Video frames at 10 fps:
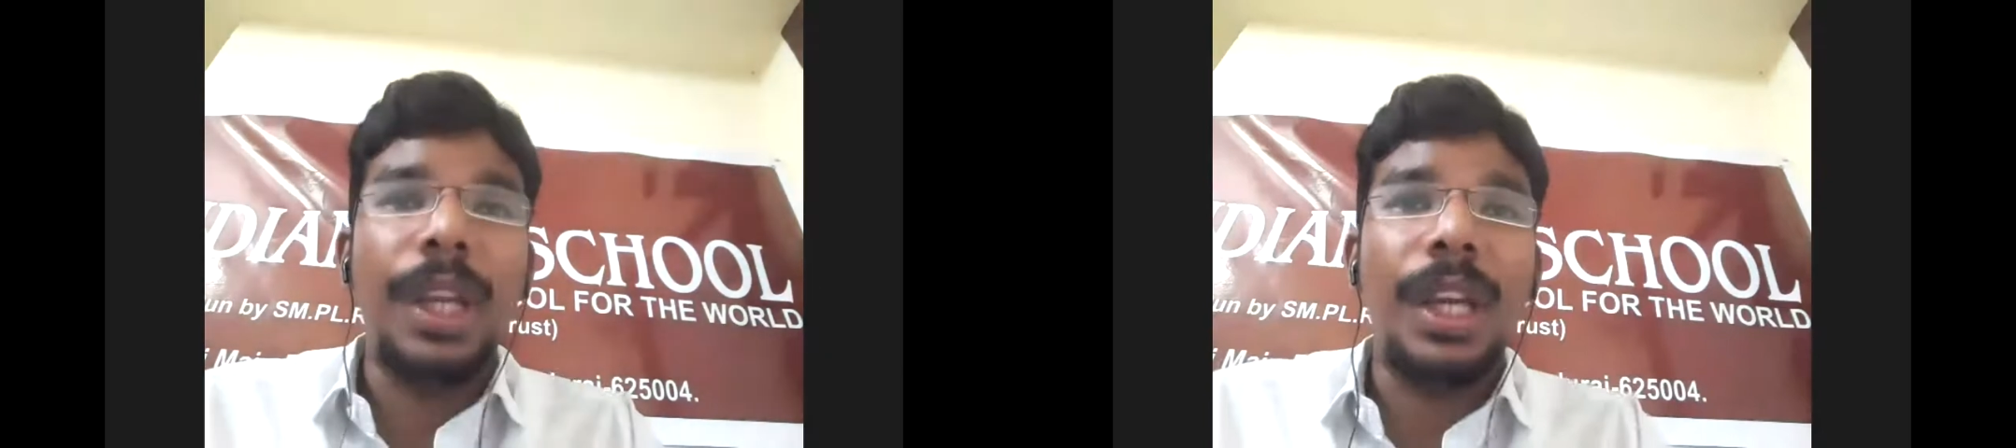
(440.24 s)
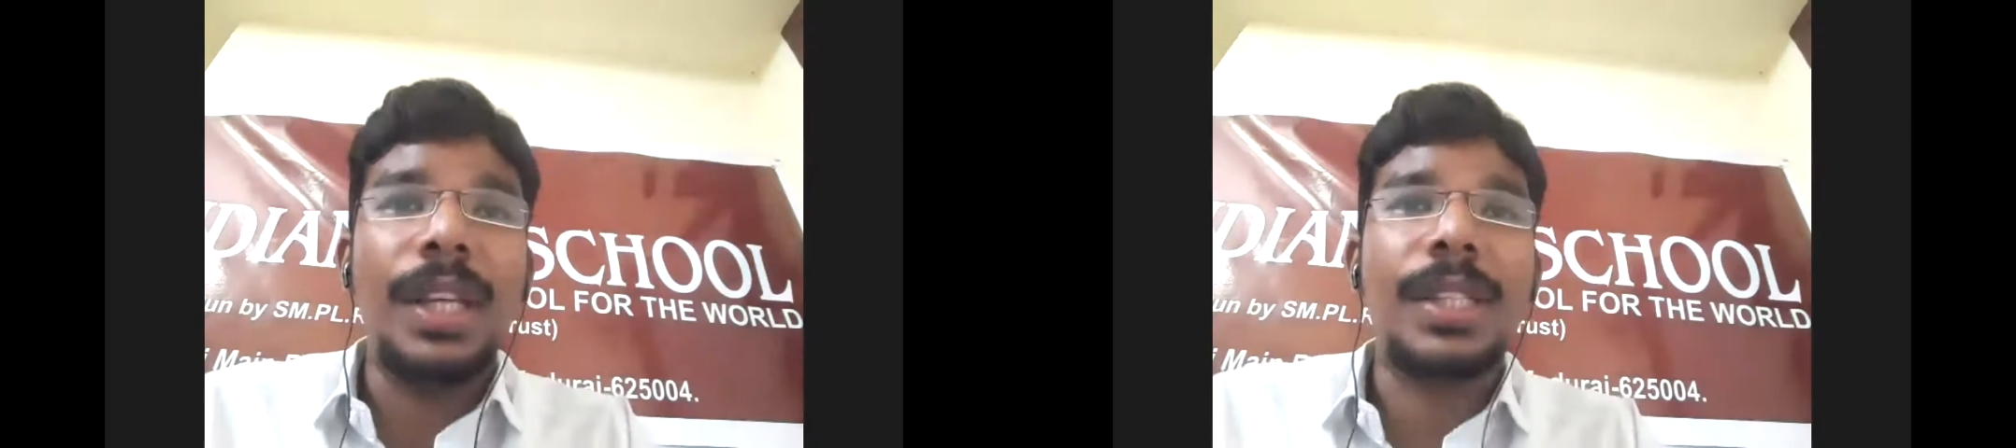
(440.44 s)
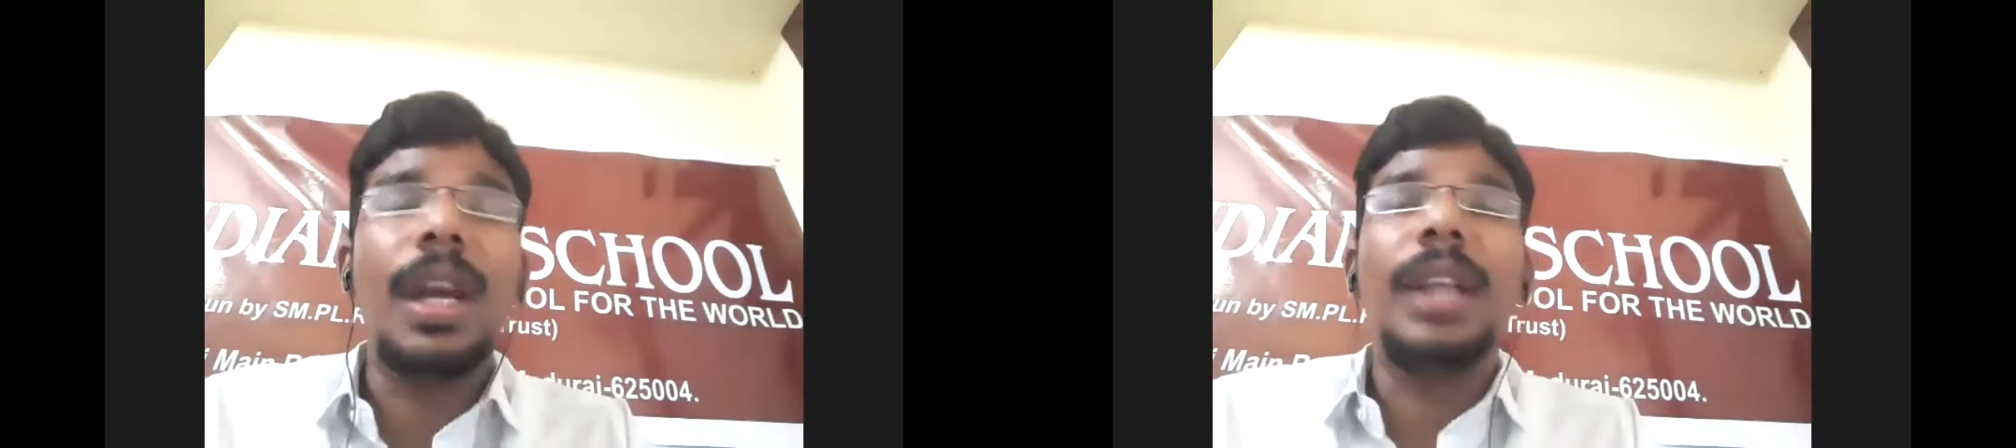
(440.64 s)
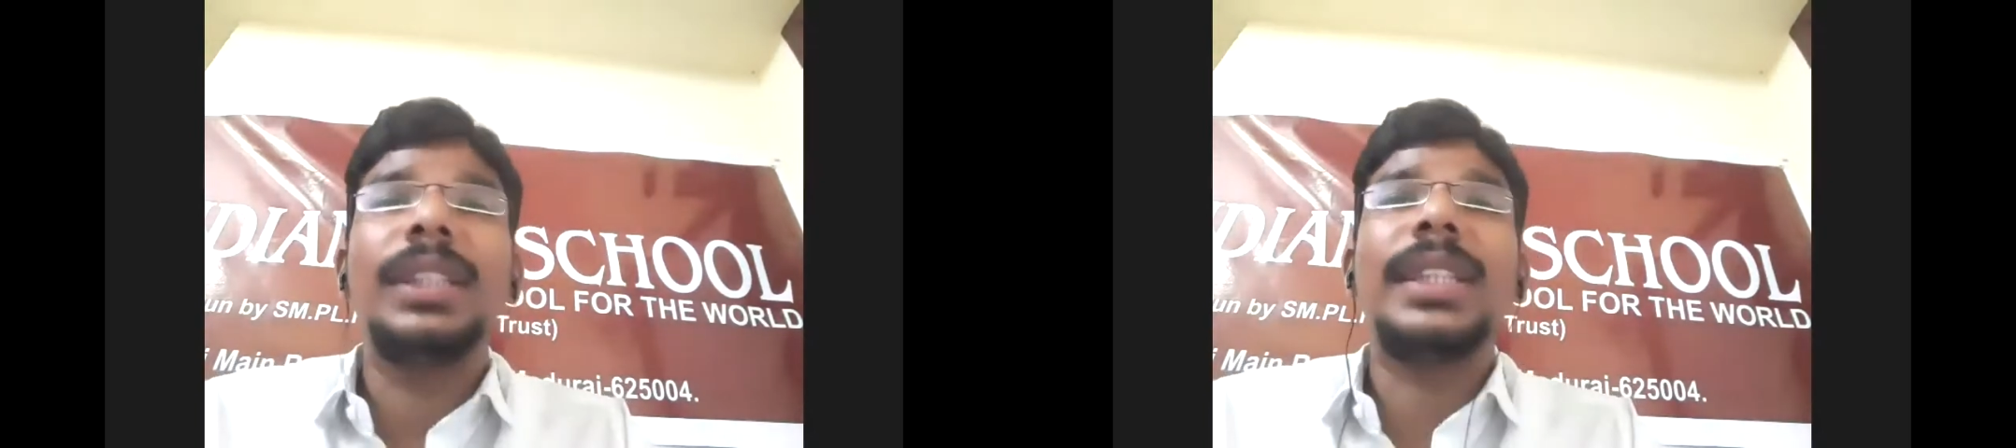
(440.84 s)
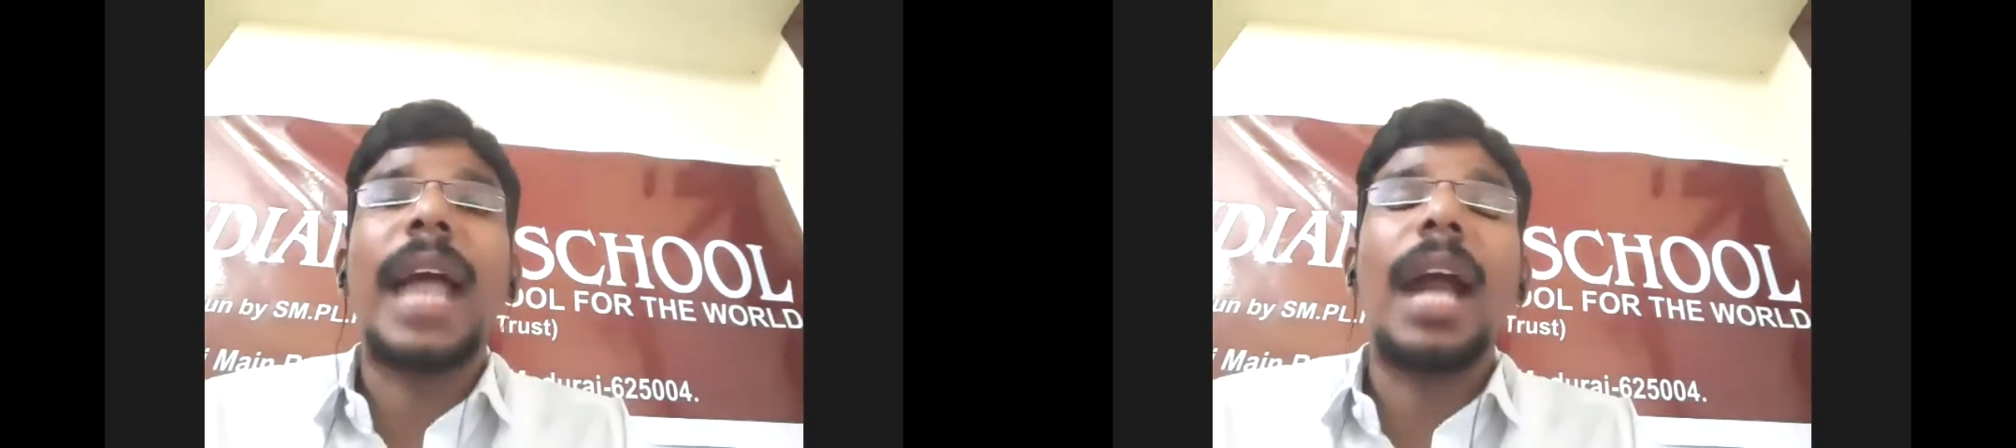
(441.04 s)
is
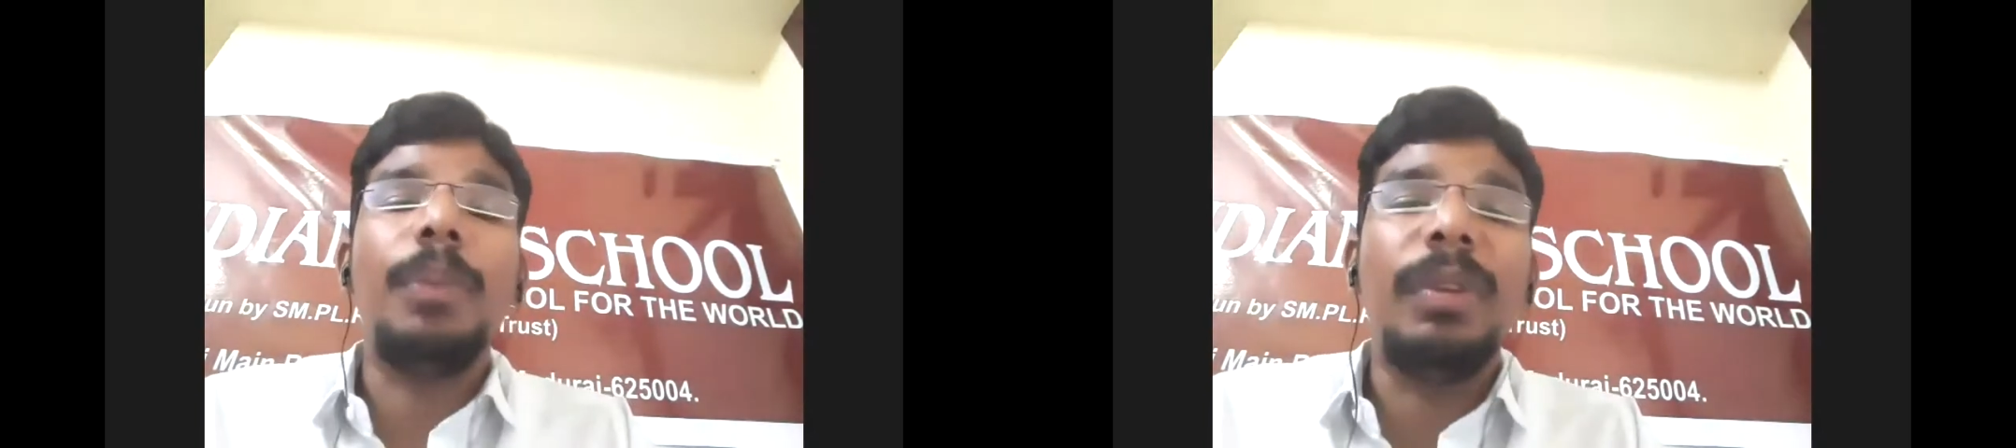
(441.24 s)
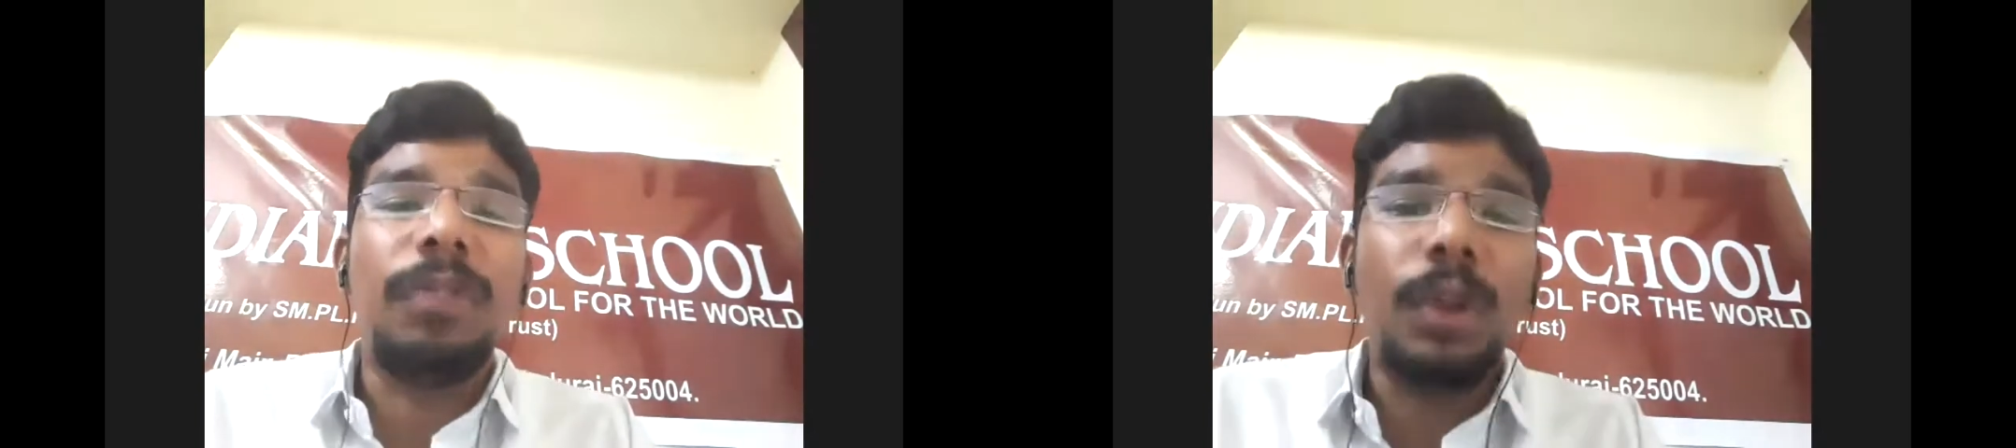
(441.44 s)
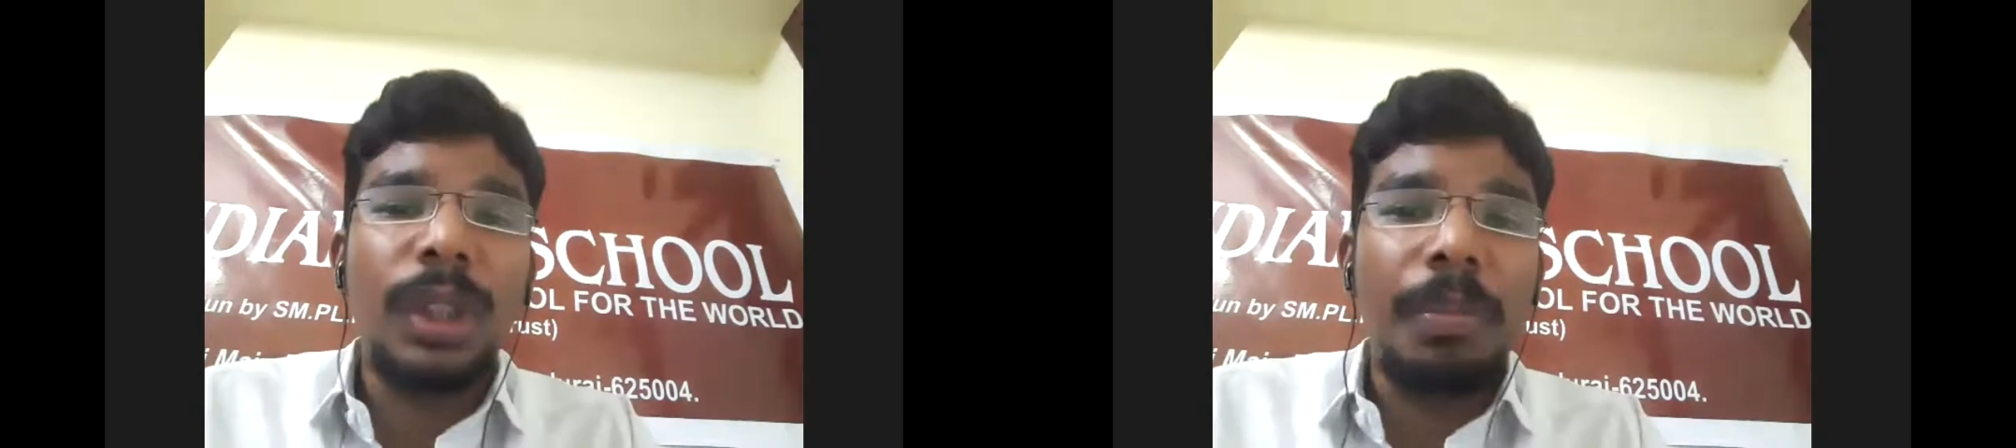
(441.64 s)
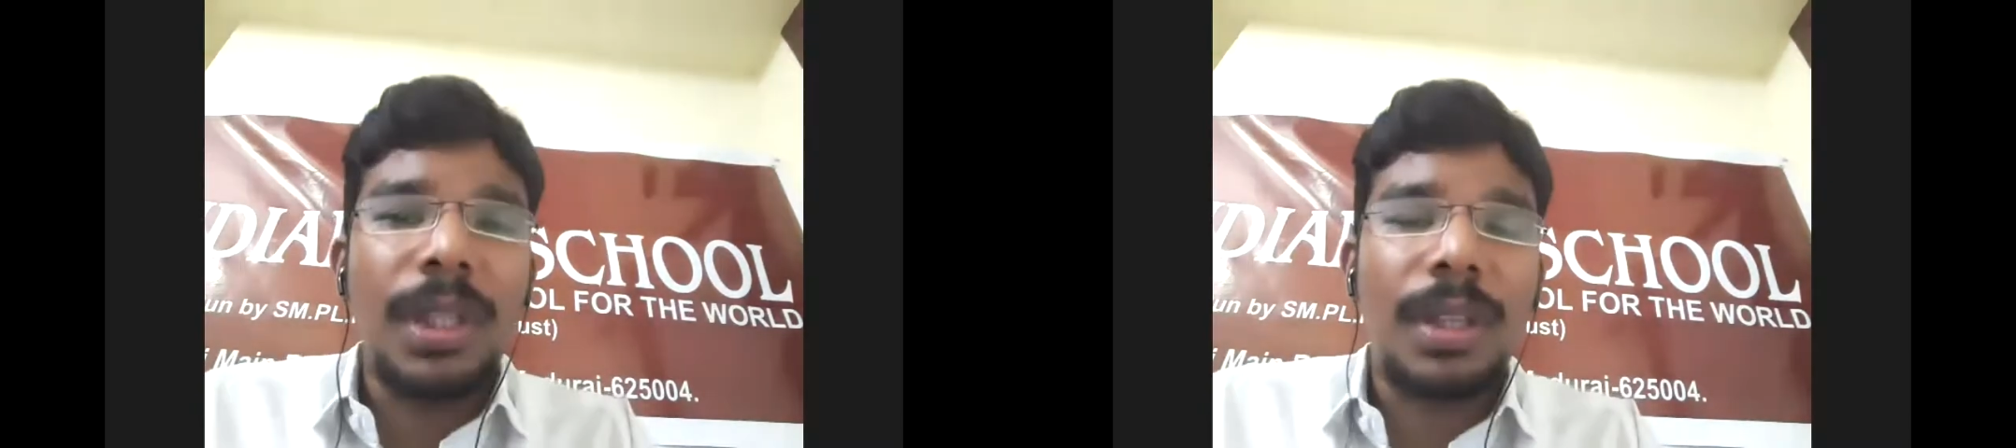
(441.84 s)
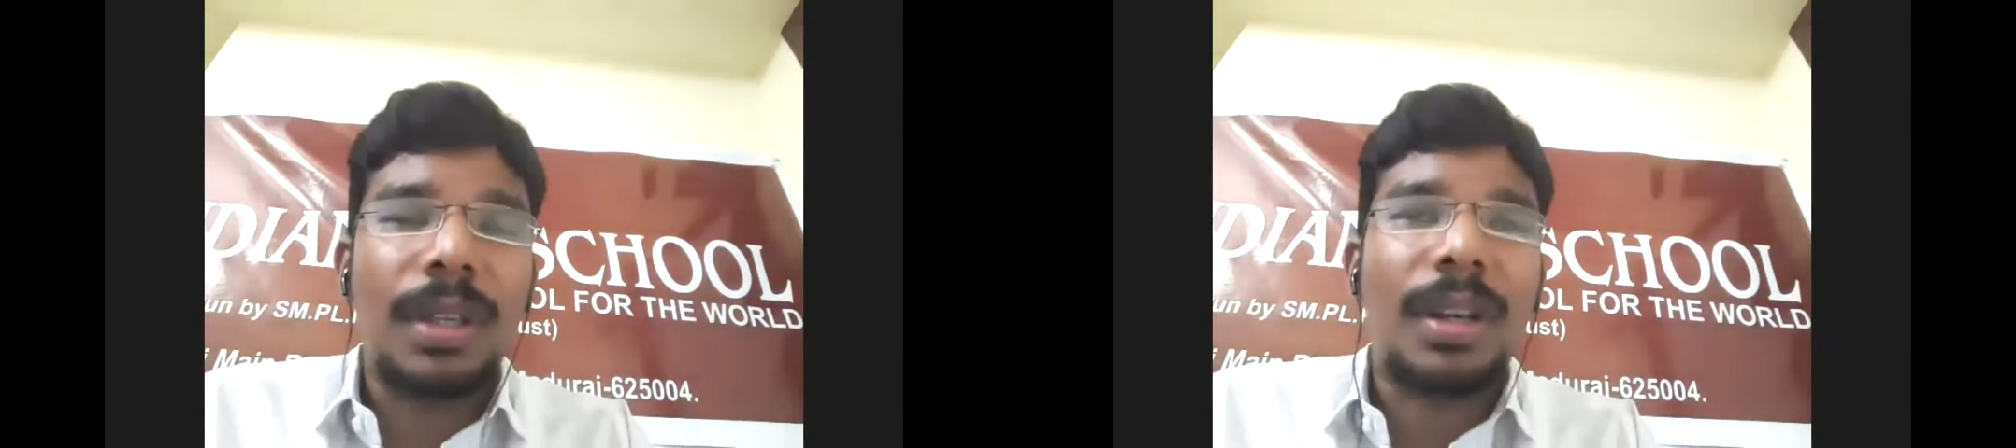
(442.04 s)
stand before the
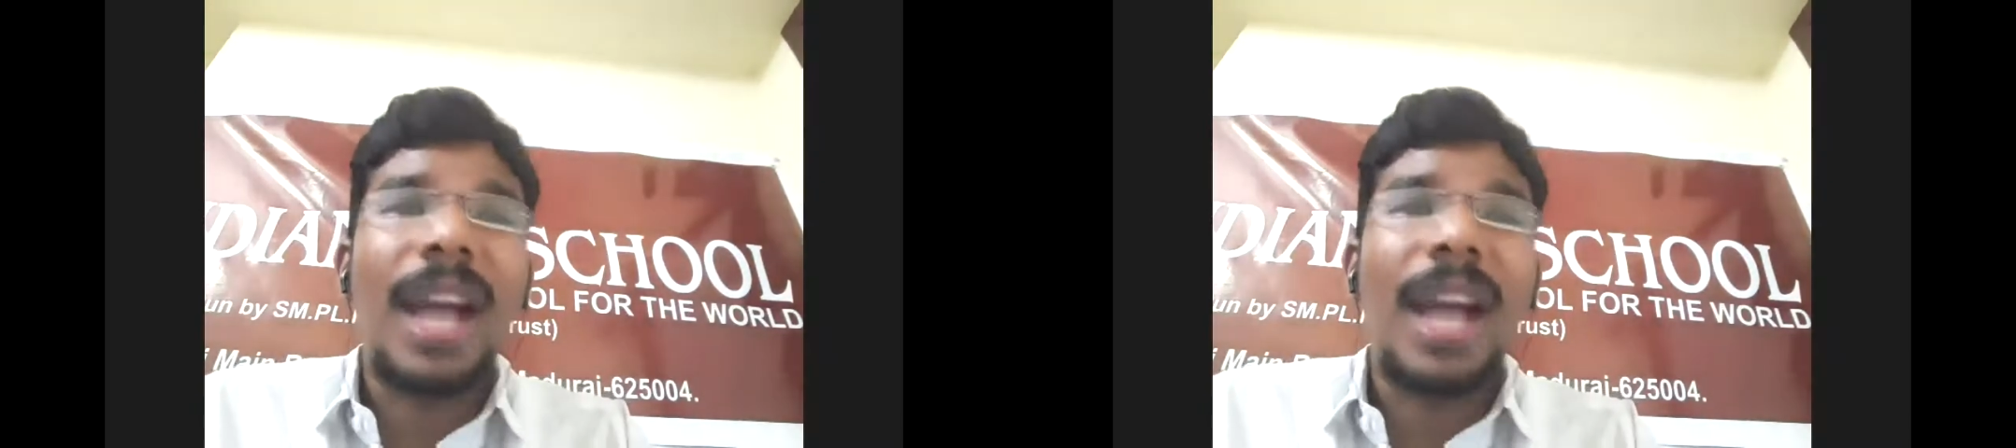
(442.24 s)
mirror